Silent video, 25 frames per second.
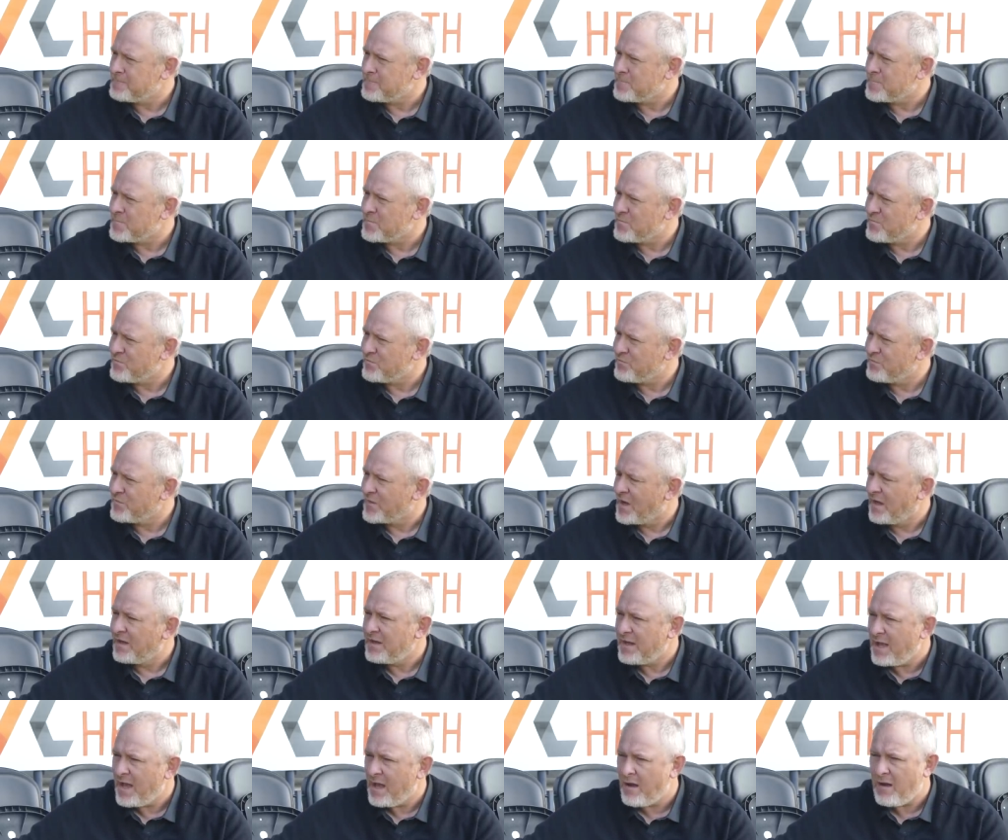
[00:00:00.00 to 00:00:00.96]
here with us?
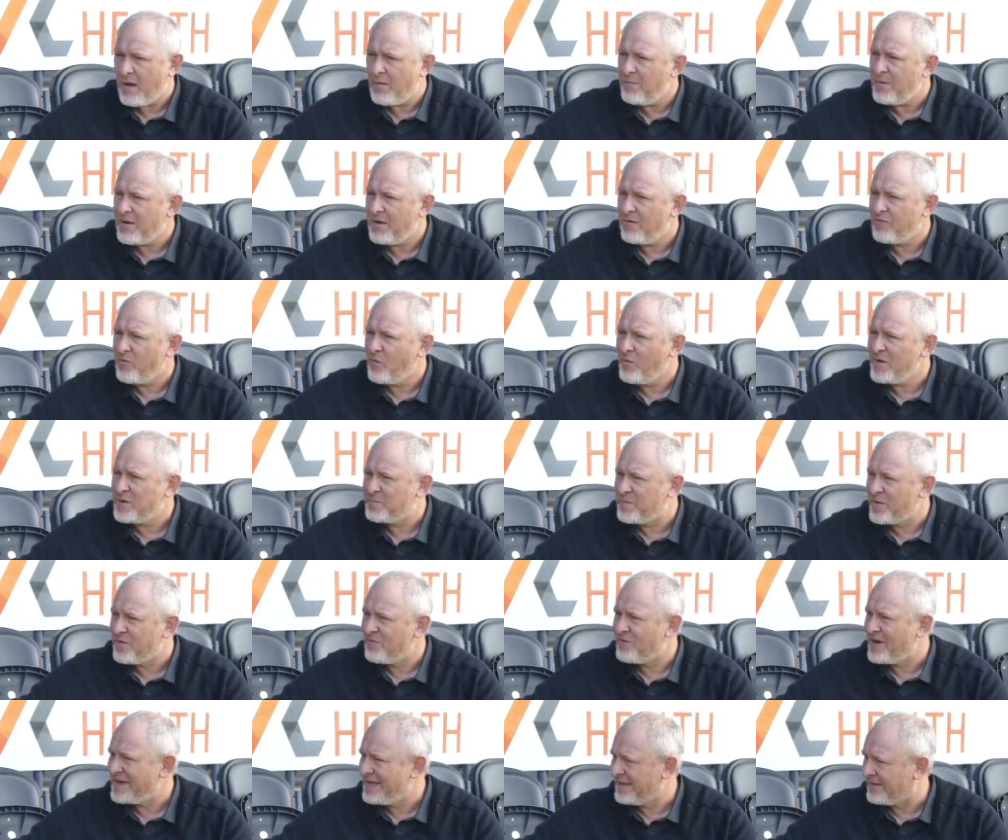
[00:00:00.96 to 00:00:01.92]
Yeah, I mean, I've always
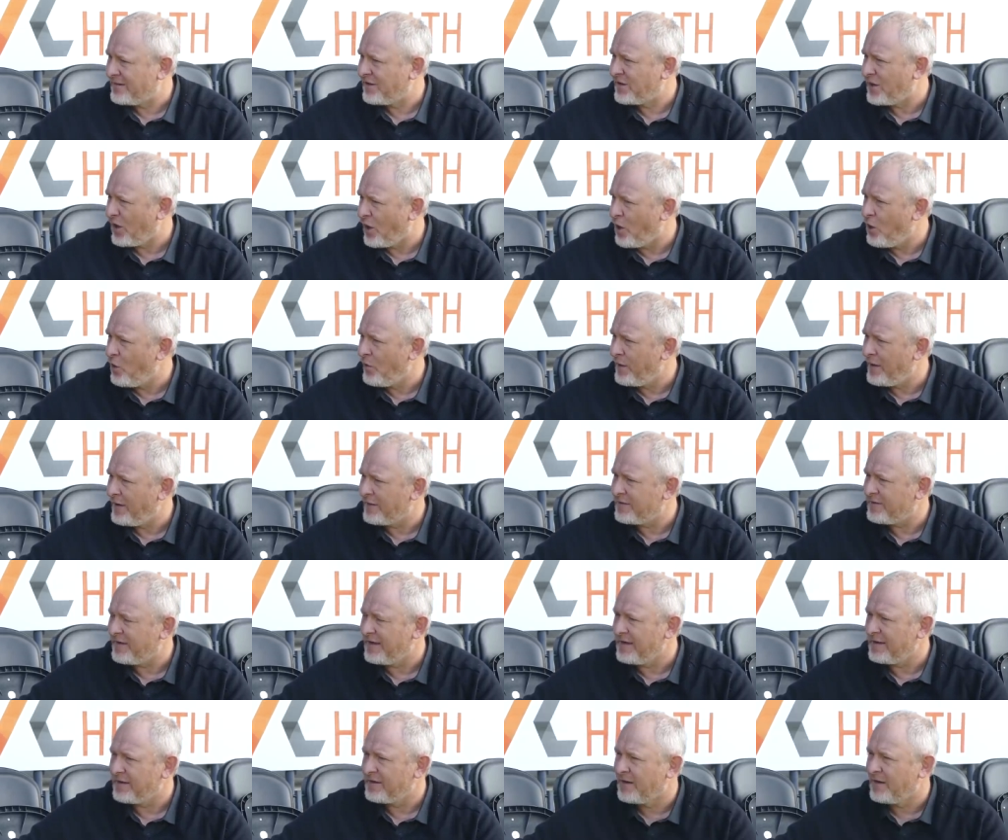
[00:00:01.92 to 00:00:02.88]
been ready to go, and I
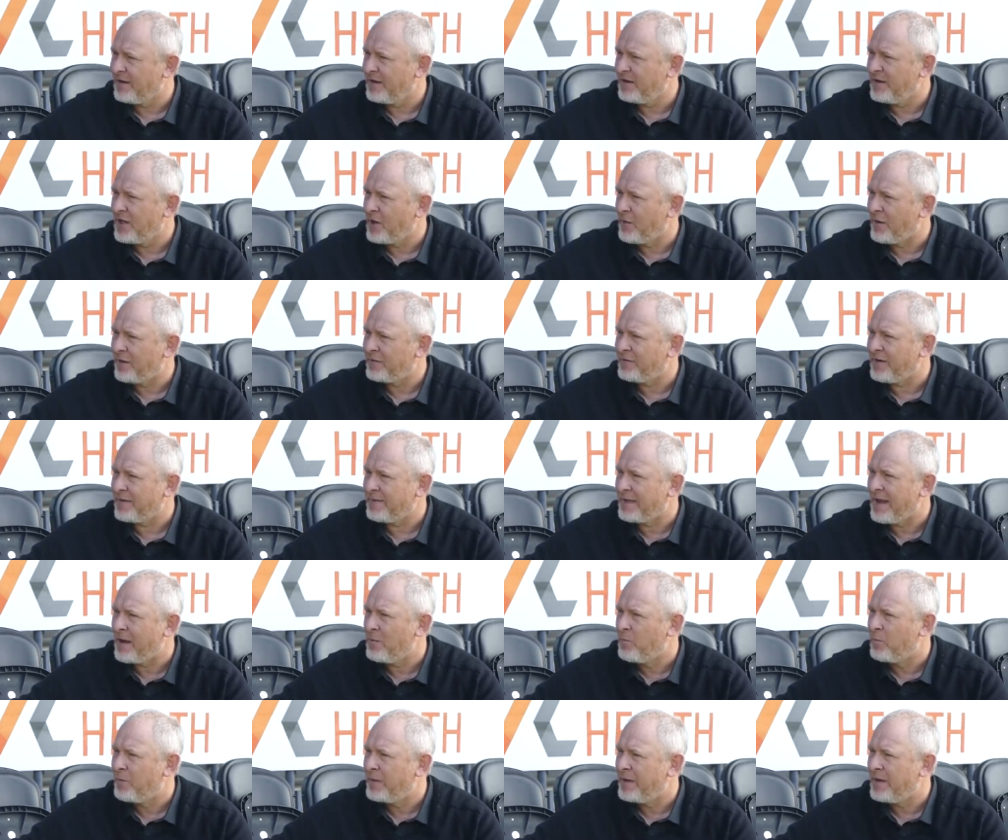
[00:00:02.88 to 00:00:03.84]
think that, you know, I think
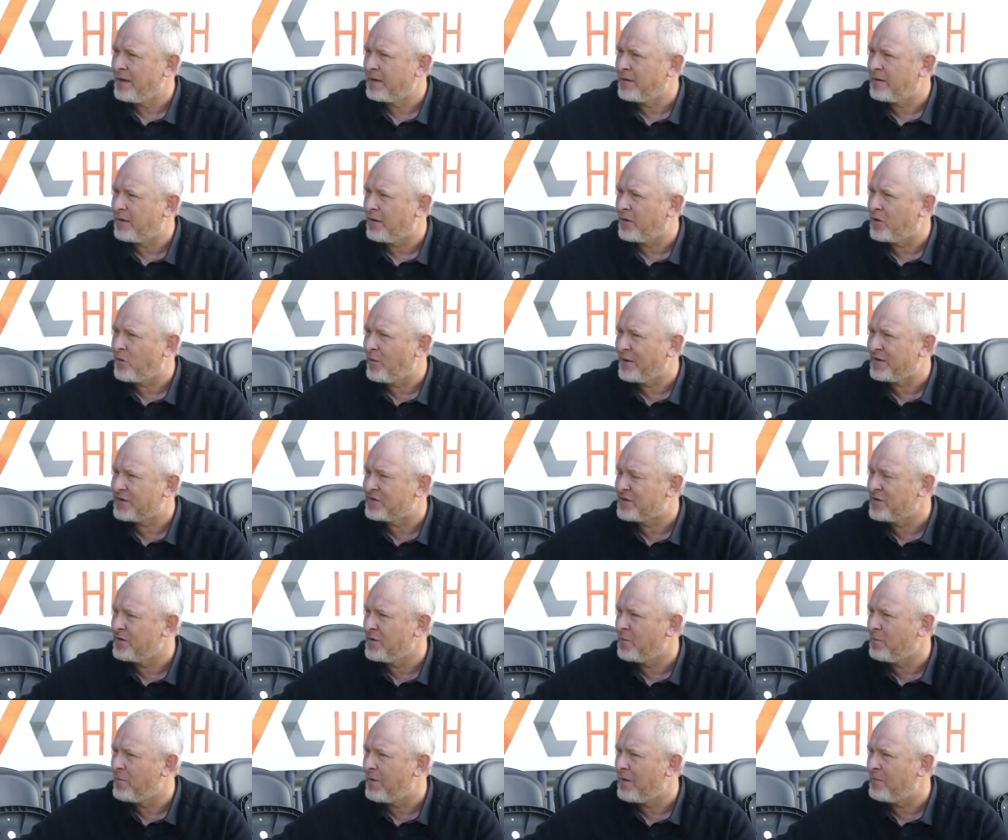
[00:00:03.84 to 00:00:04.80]
that will be a, a
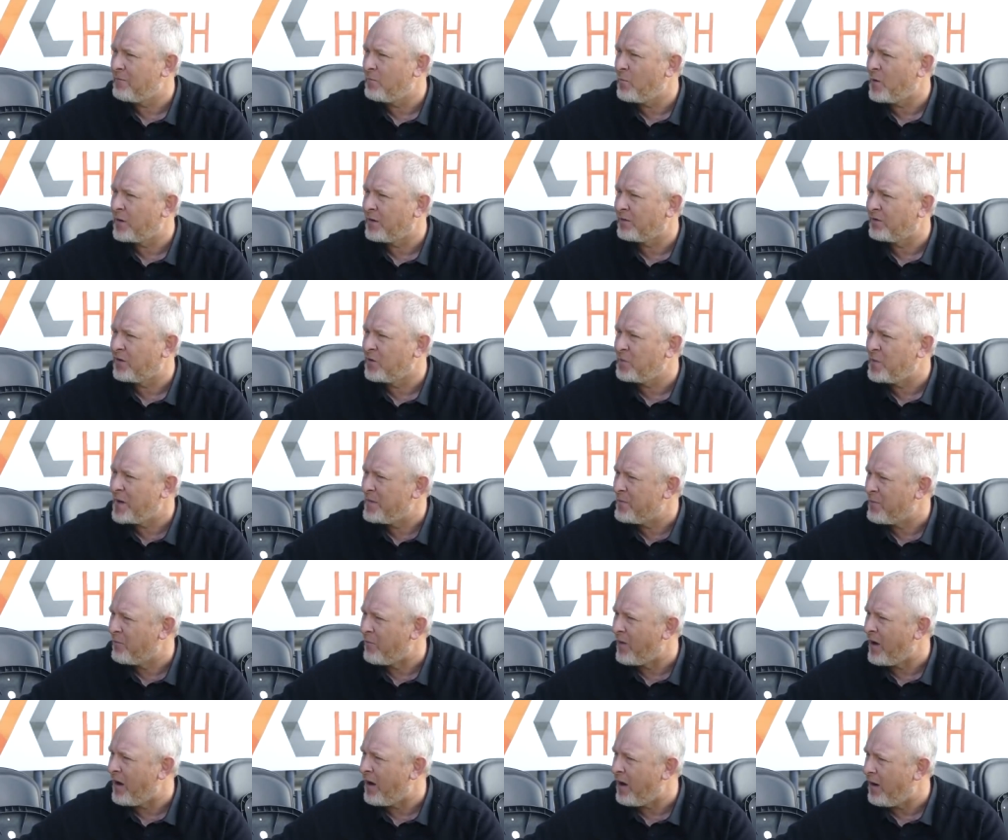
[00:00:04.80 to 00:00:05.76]
question that my, one or two
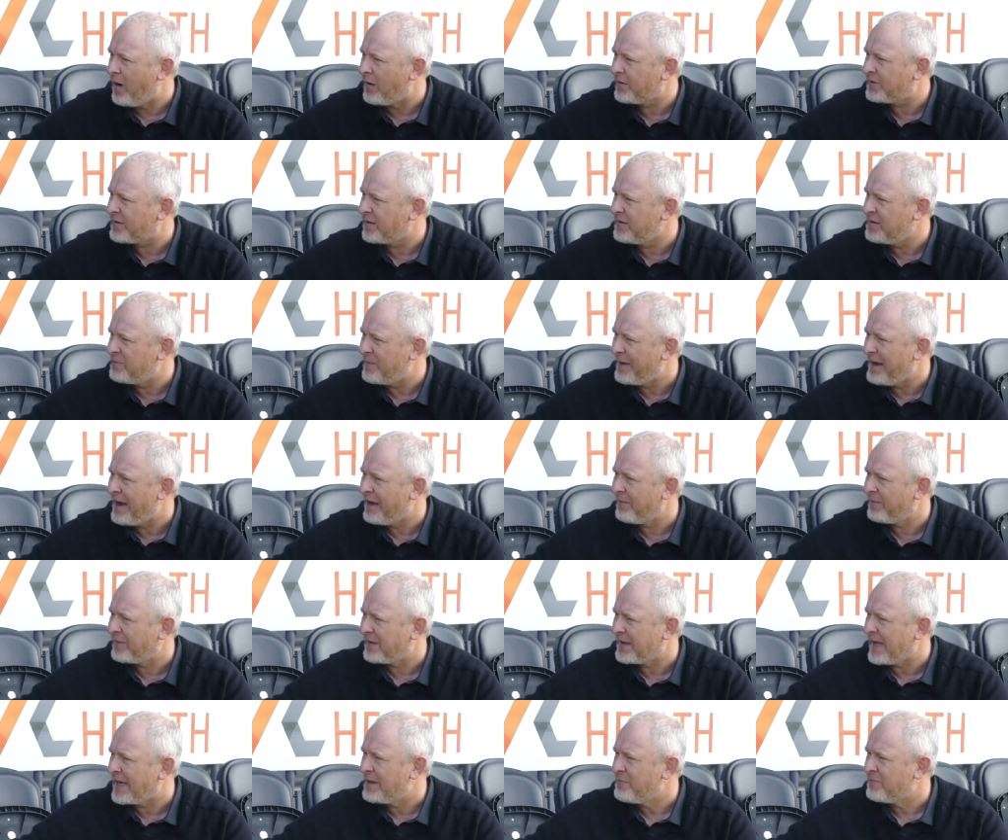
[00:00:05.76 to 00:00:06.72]
people might ask. He's been out of
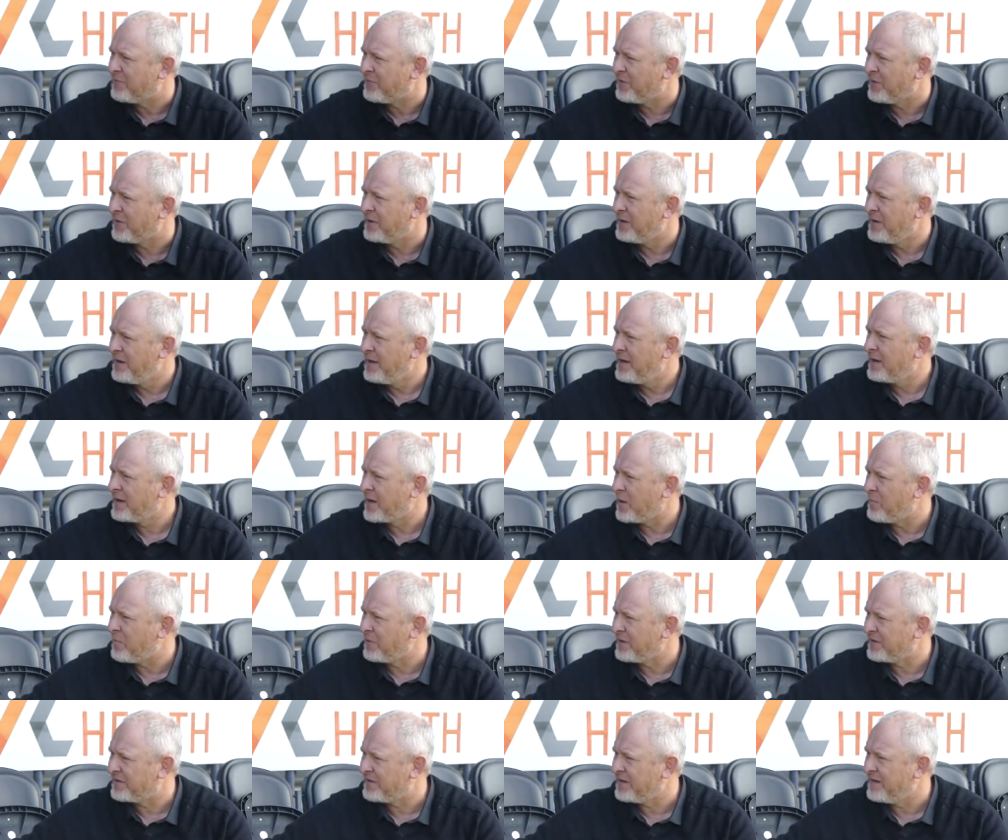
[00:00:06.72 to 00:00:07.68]
the game for a
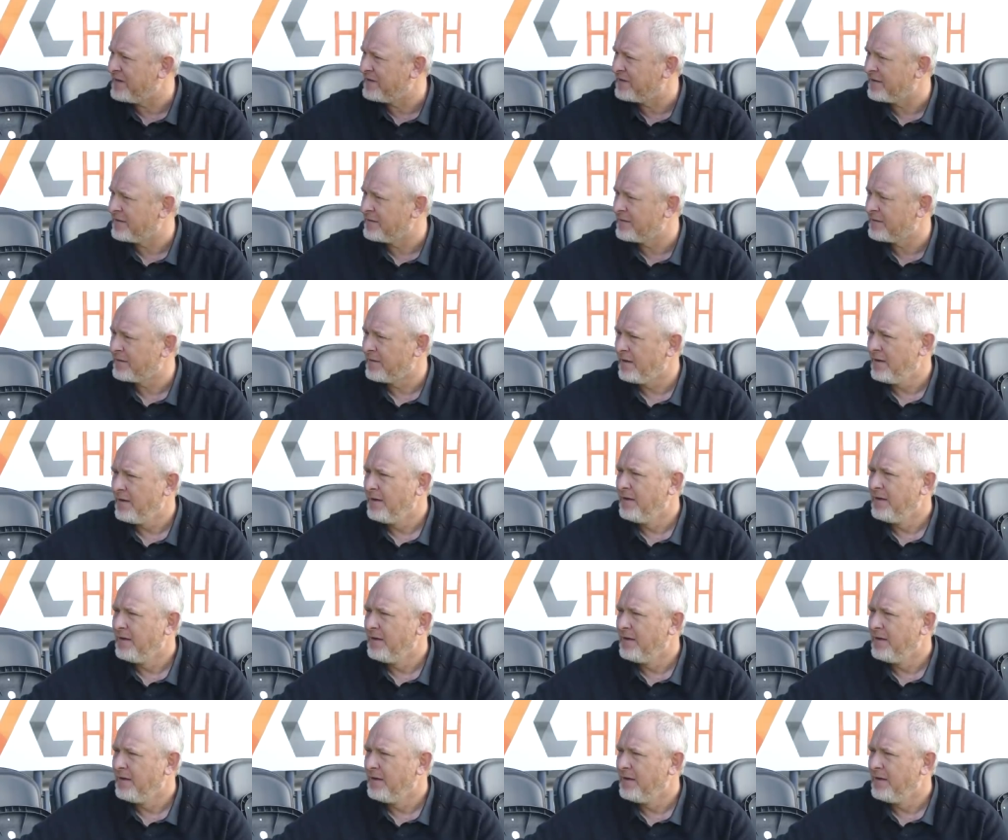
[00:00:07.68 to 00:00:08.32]
couple of seasons.